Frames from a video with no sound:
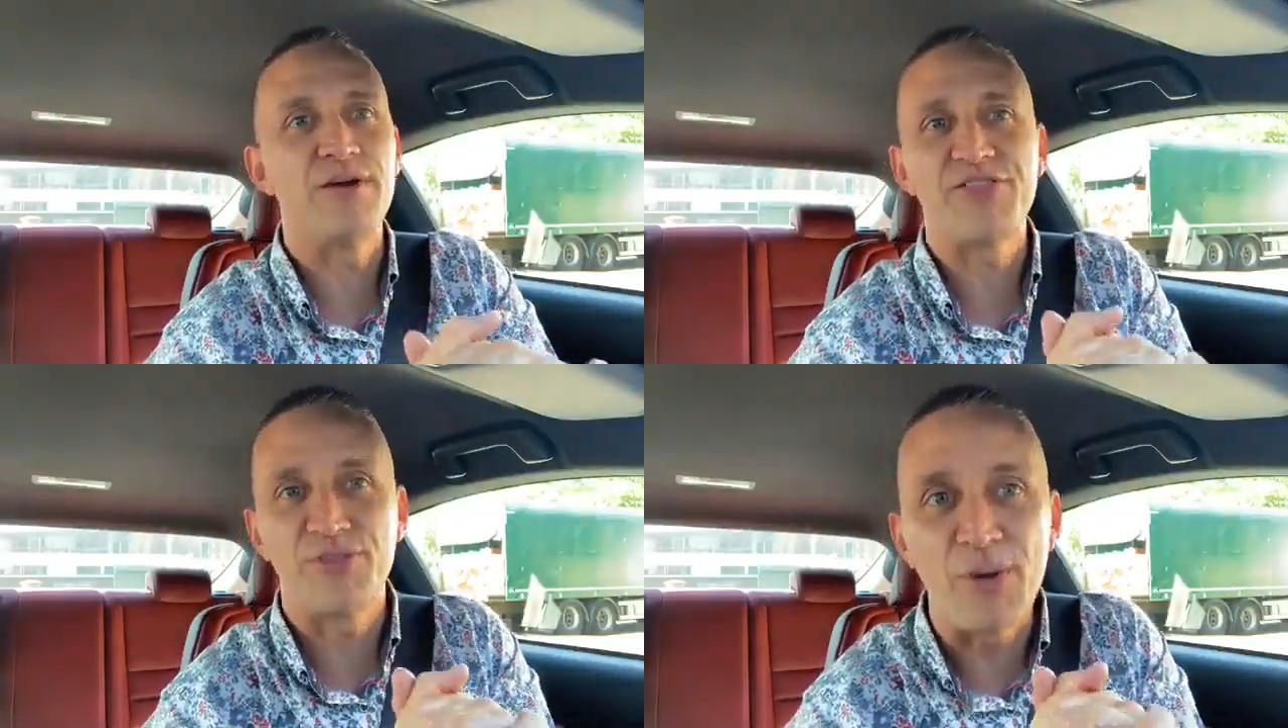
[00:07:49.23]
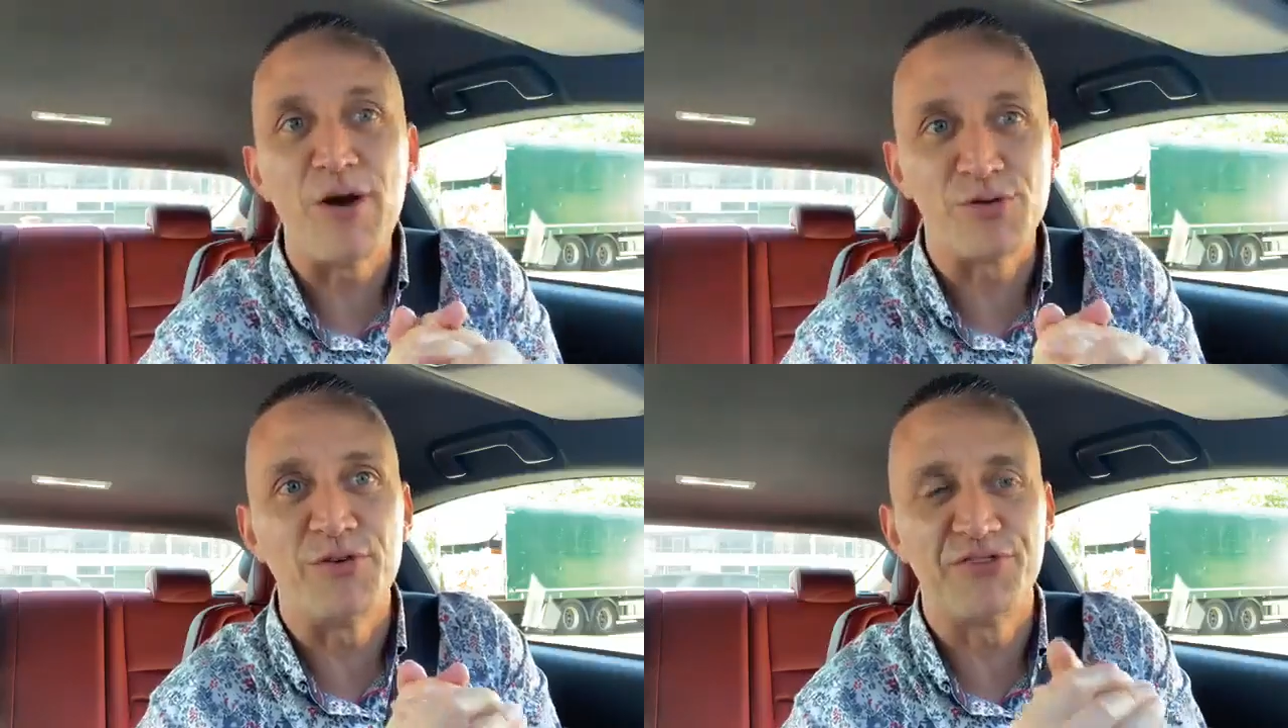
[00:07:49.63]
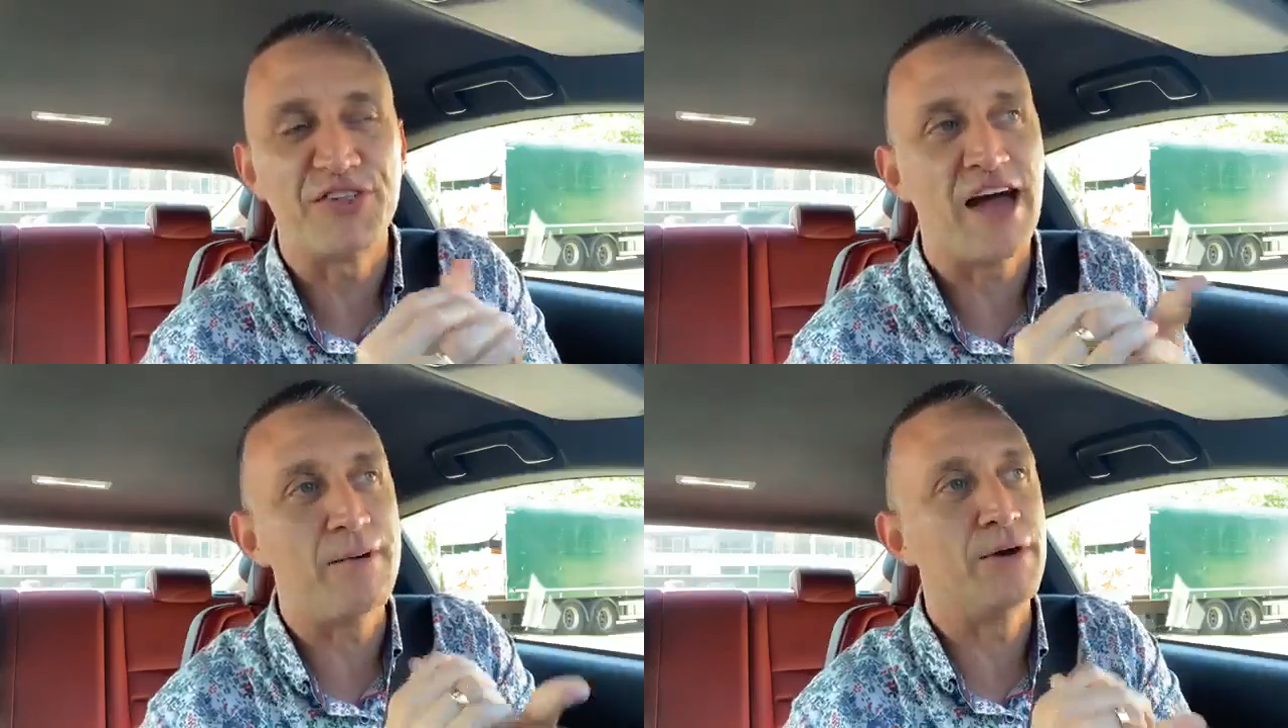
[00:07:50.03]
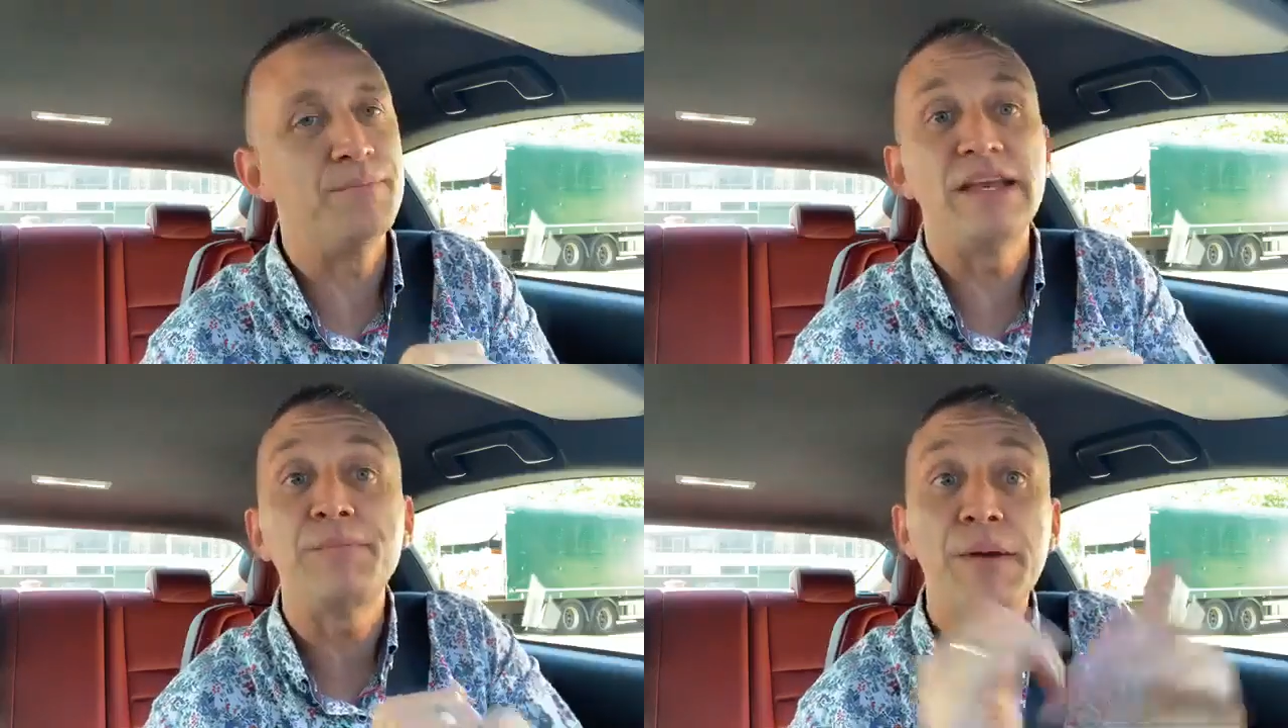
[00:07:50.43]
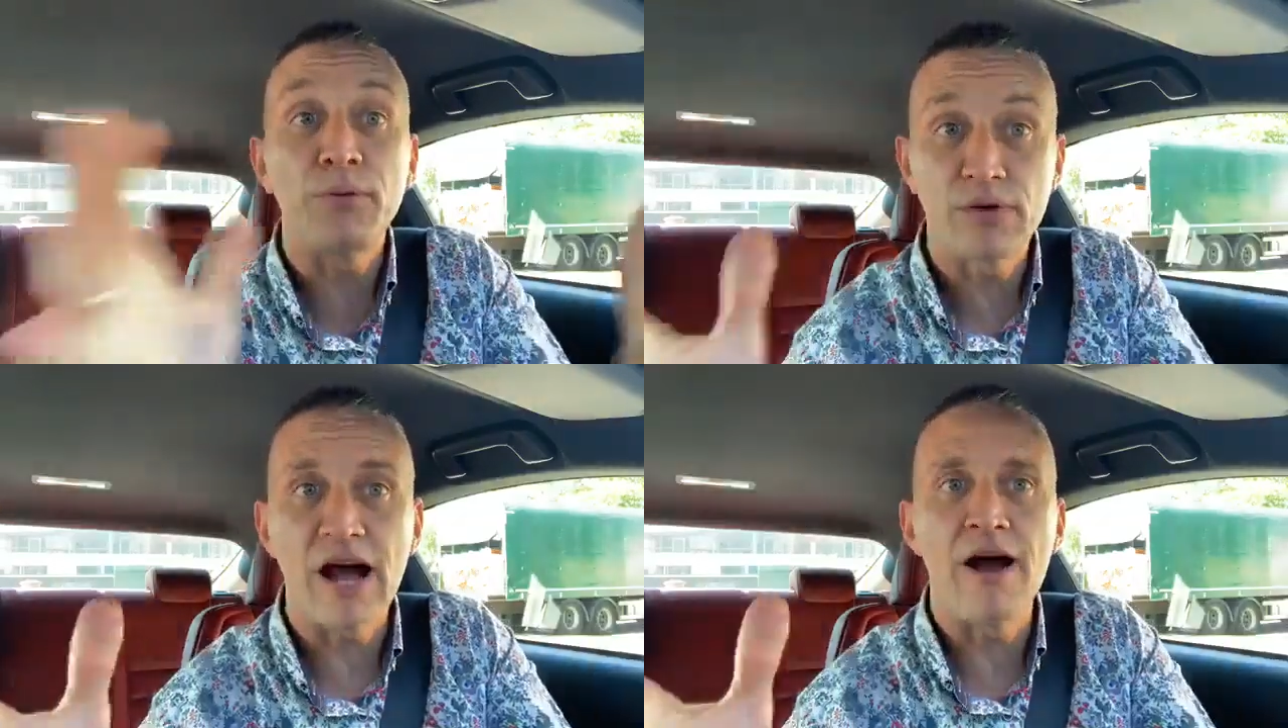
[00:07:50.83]
And well done for that. But many
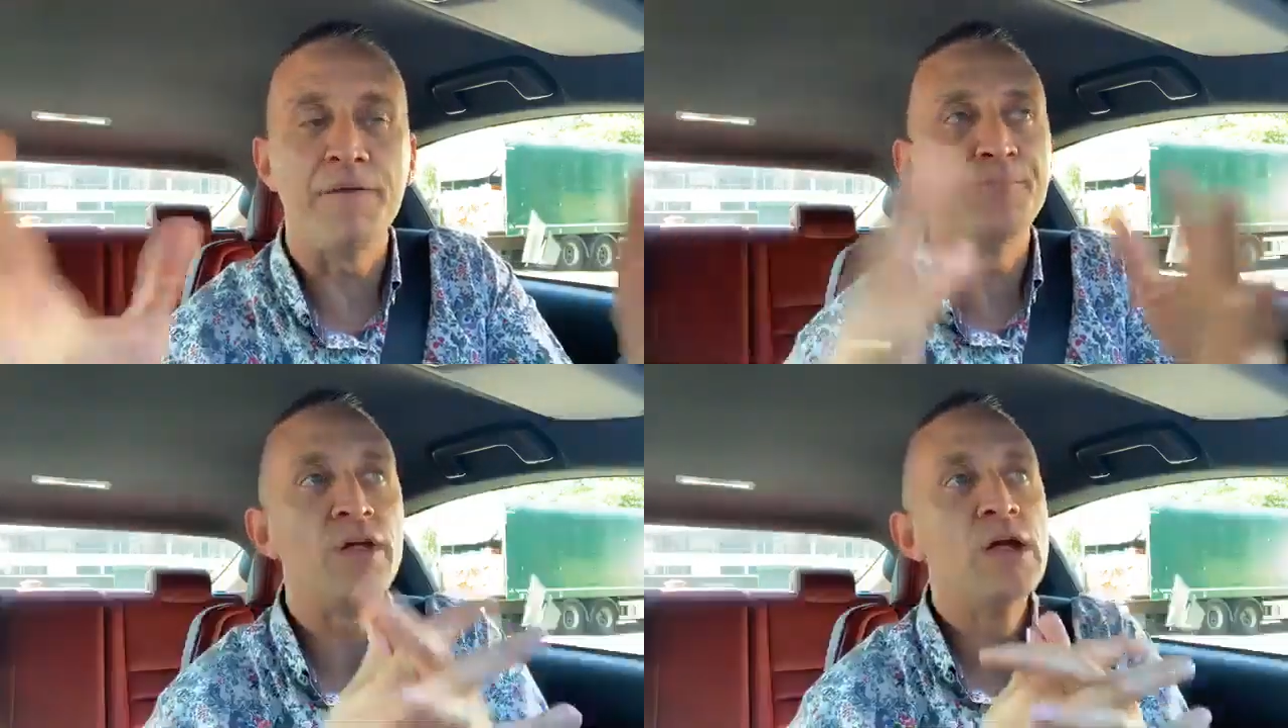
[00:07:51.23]
people can't.